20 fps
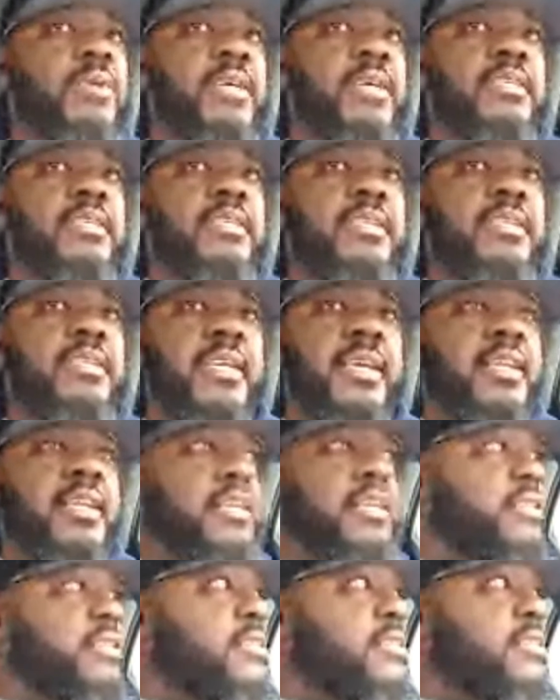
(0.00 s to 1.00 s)
Uh, the
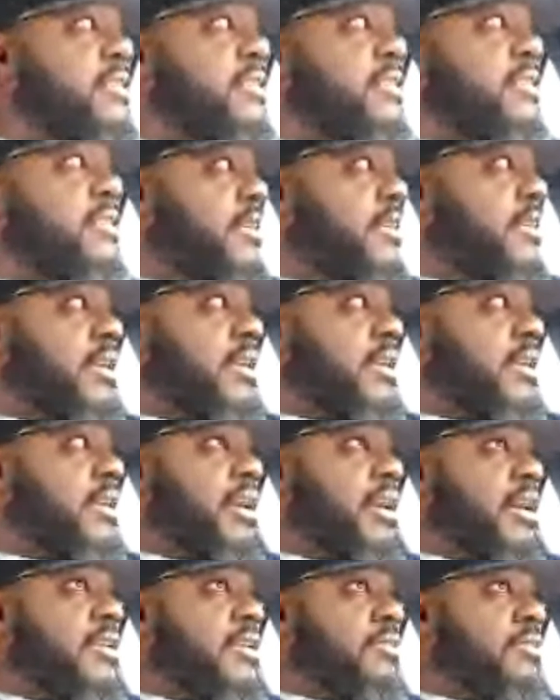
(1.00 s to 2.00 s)
weather is pretty bad,
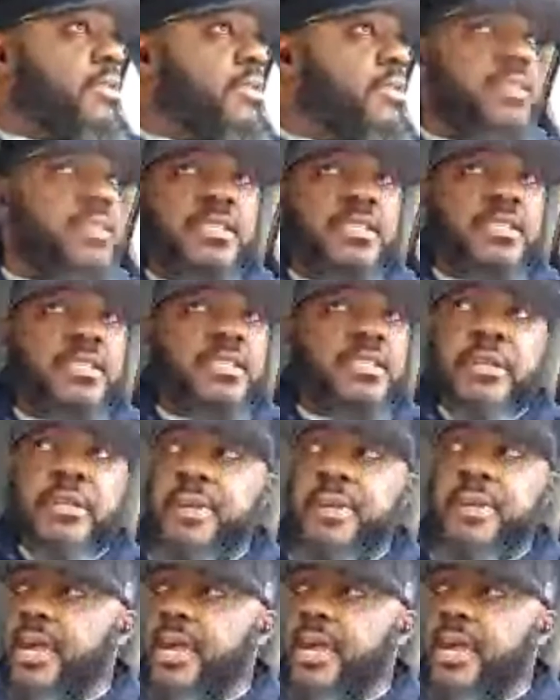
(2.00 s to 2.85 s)
but it's cold.